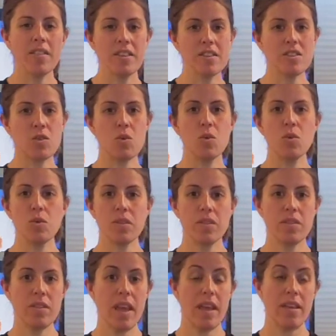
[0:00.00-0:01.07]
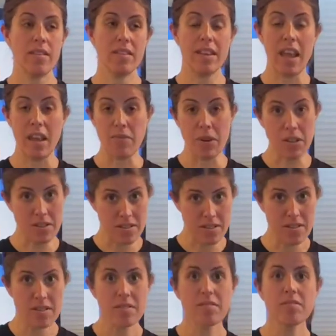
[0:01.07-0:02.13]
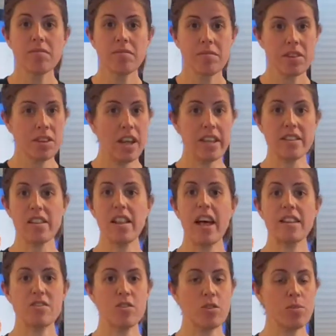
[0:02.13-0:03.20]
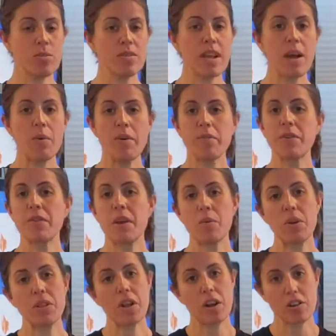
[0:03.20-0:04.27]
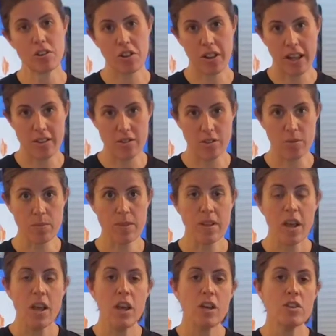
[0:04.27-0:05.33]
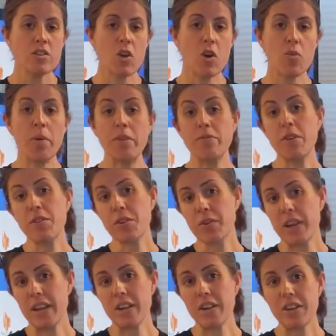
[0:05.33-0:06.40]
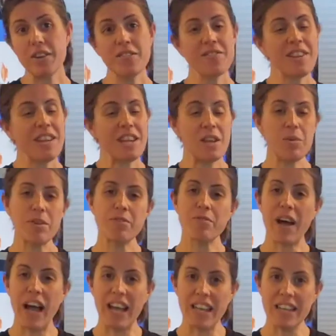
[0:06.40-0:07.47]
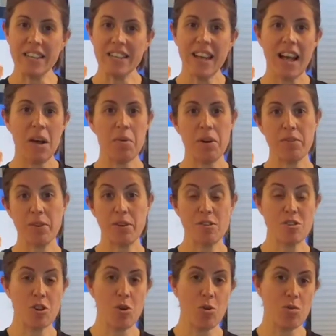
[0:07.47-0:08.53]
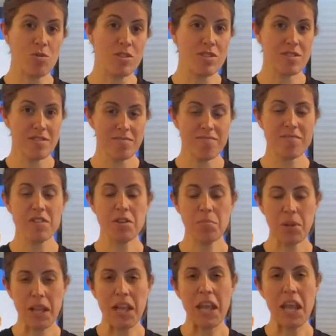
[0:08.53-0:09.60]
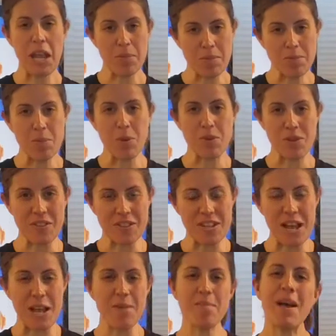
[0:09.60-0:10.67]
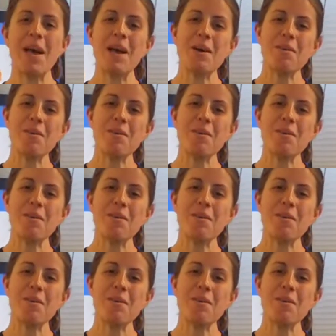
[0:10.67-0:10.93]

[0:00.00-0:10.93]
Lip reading: The school gave us nice classrooms. However, they were large classrooms. So my fifth grader, he was fine. However, chose to play games most of the time.